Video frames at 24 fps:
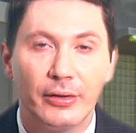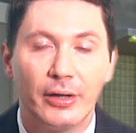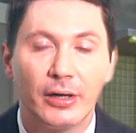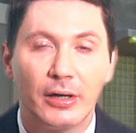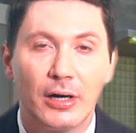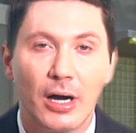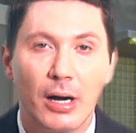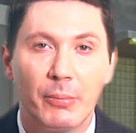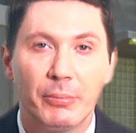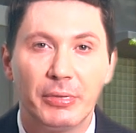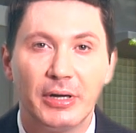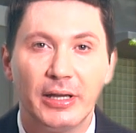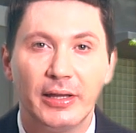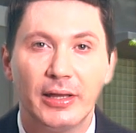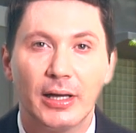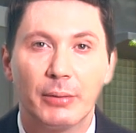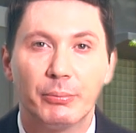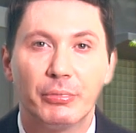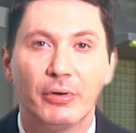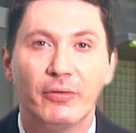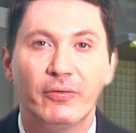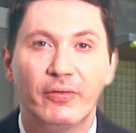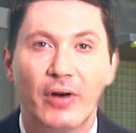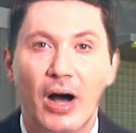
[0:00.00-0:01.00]
the company
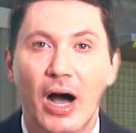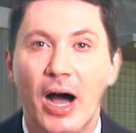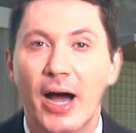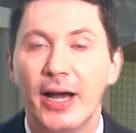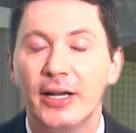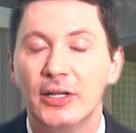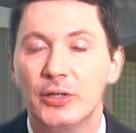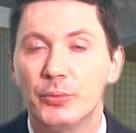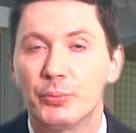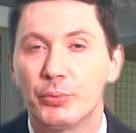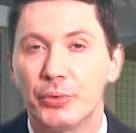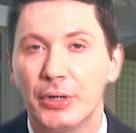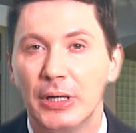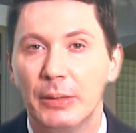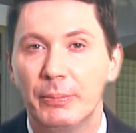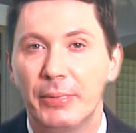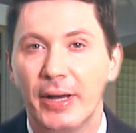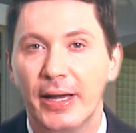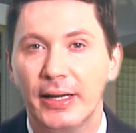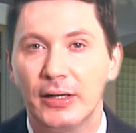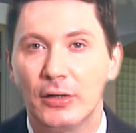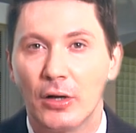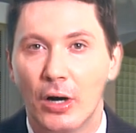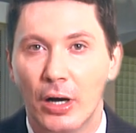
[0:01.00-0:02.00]
that provides
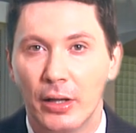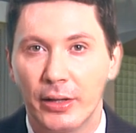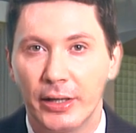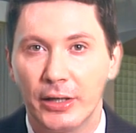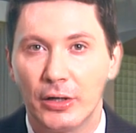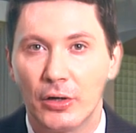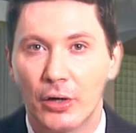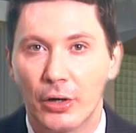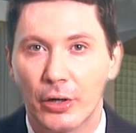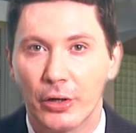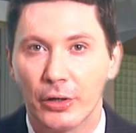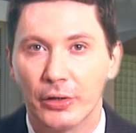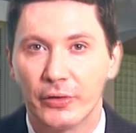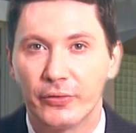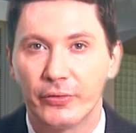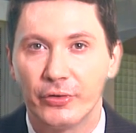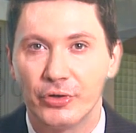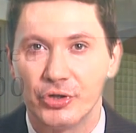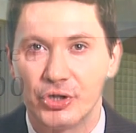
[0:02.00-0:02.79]
prepaid calling cards for